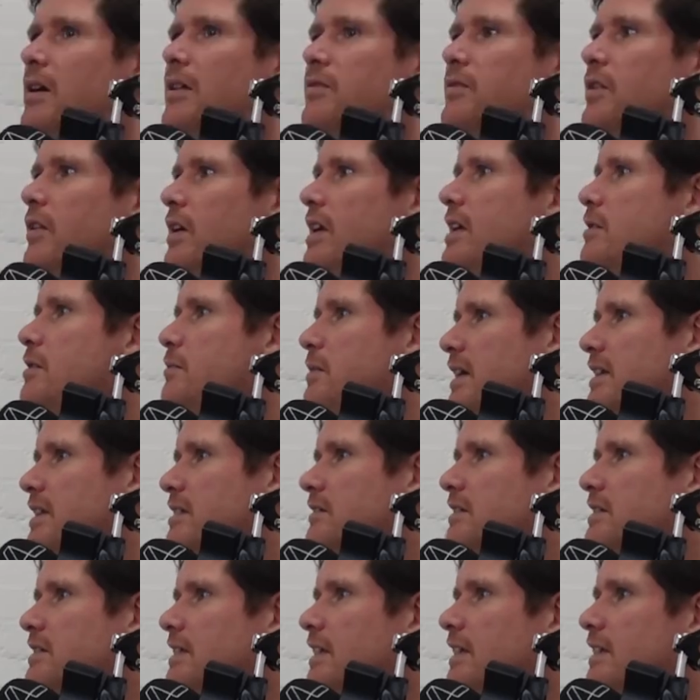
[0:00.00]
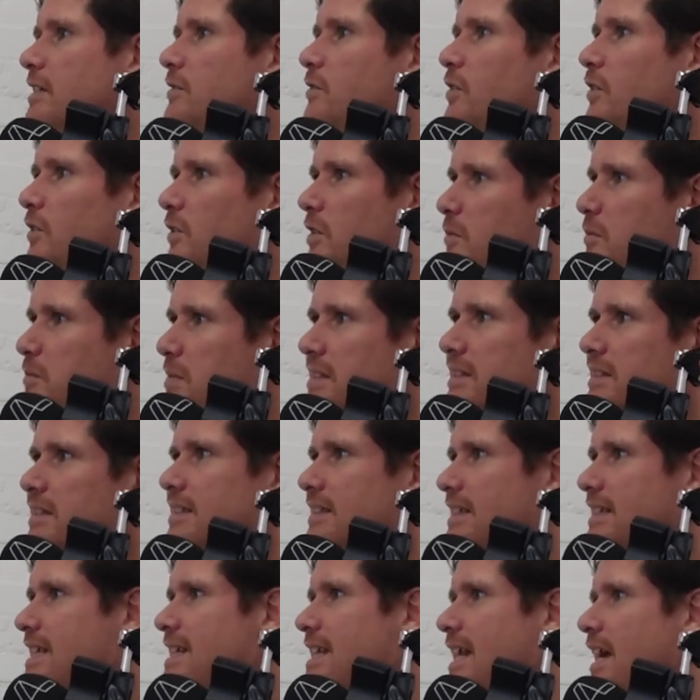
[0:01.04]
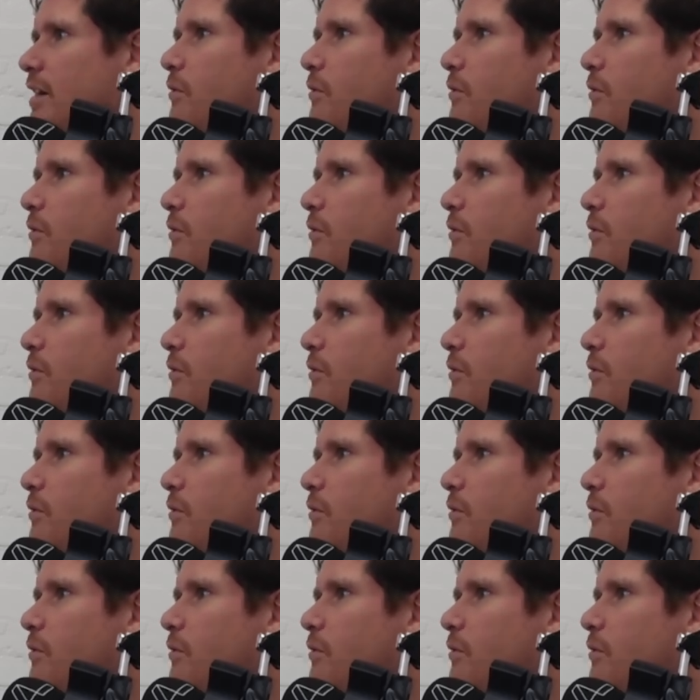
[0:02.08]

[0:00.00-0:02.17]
of your incubator, isn't it? You've got all the businesses in there